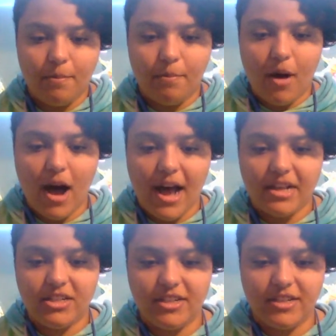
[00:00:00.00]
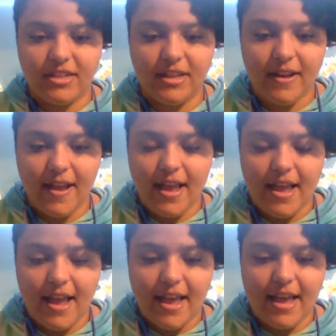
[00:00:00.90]
pots,
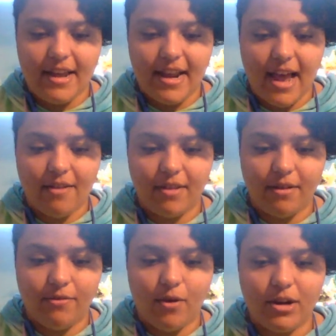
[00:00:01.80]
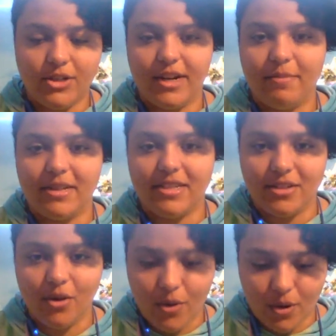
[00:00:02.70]
and I have like 4 treatments in
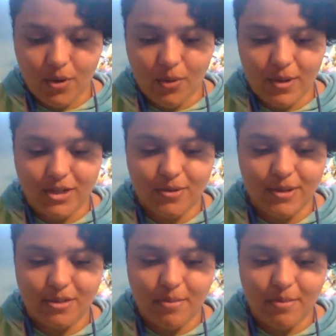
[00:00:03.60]
total, which was